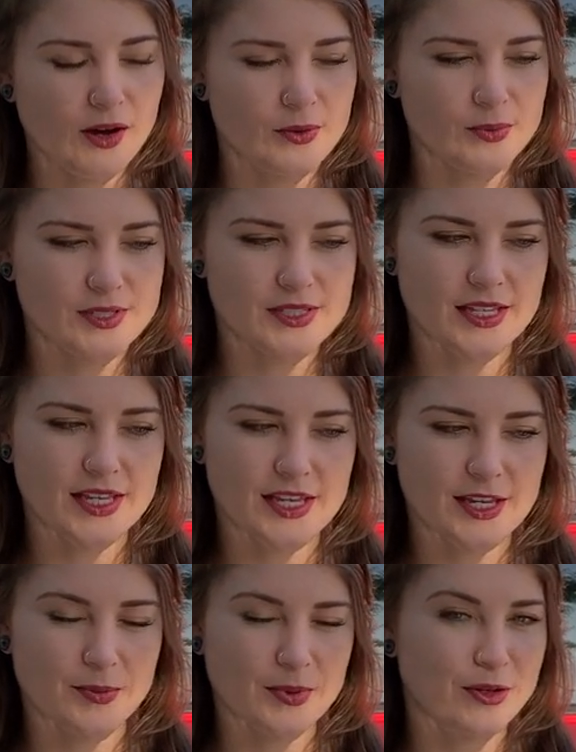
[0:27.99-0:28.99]
I was
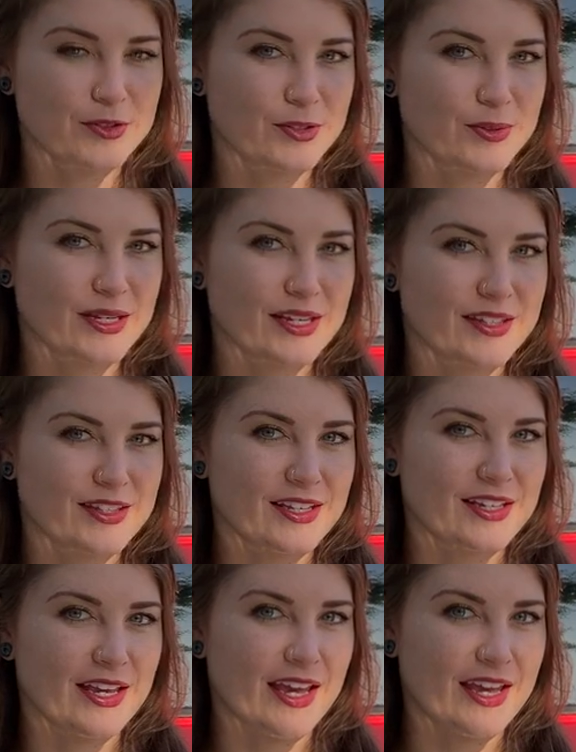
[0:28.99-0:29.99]
thinking about doing
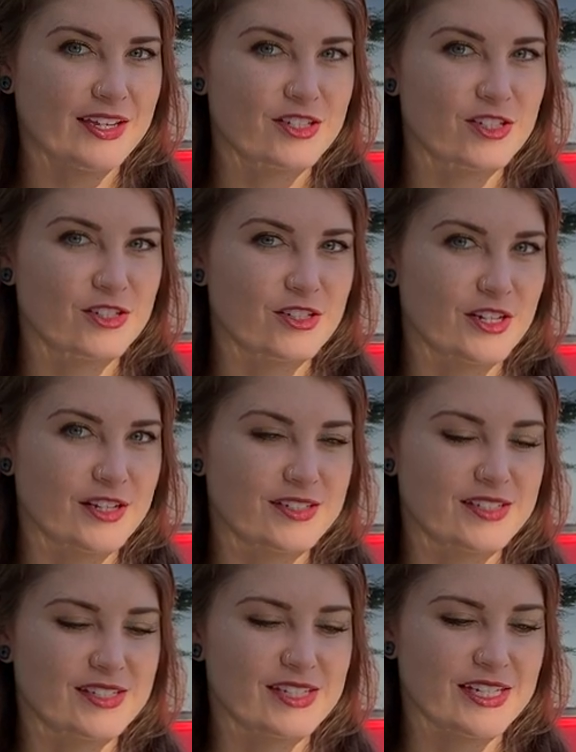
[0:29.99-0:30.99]
the
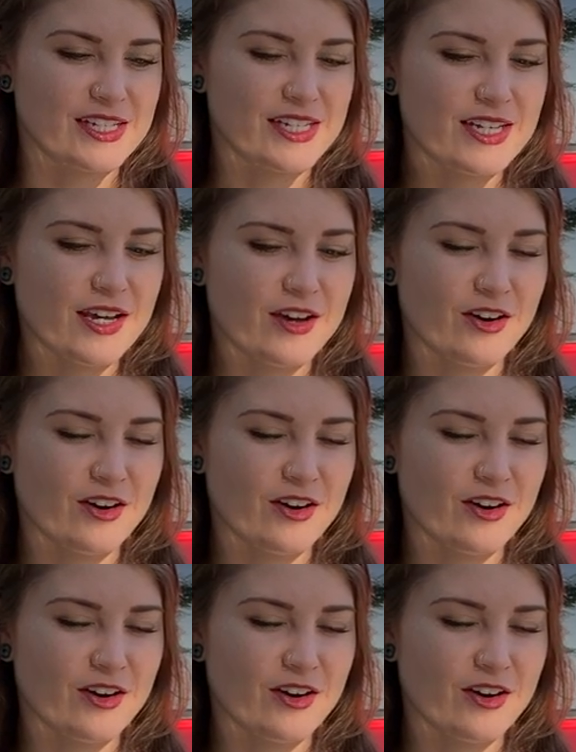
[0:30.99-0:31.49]
HJC